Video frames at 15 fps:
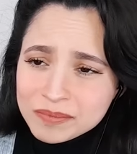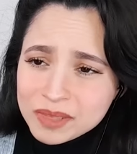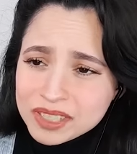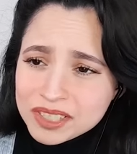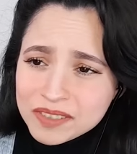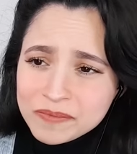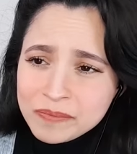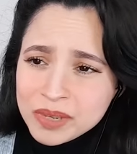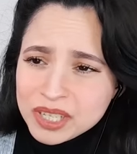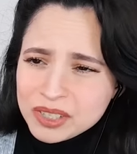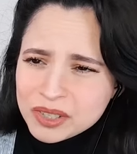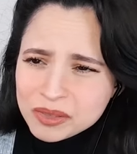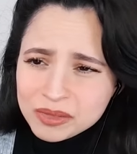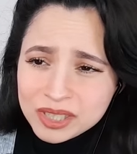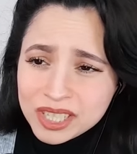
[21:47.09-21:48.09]
must have been
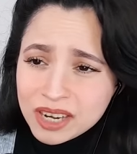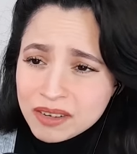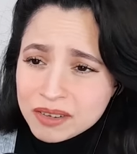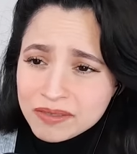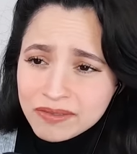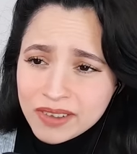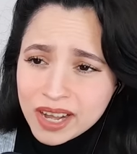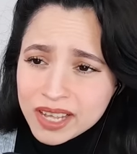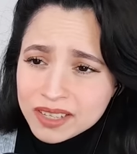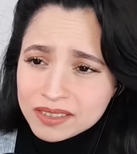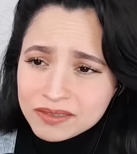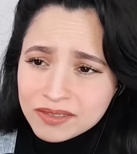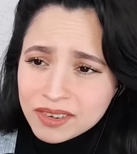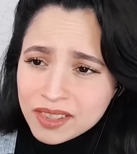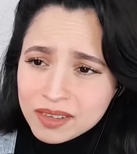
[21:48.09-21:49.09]
so terrifying for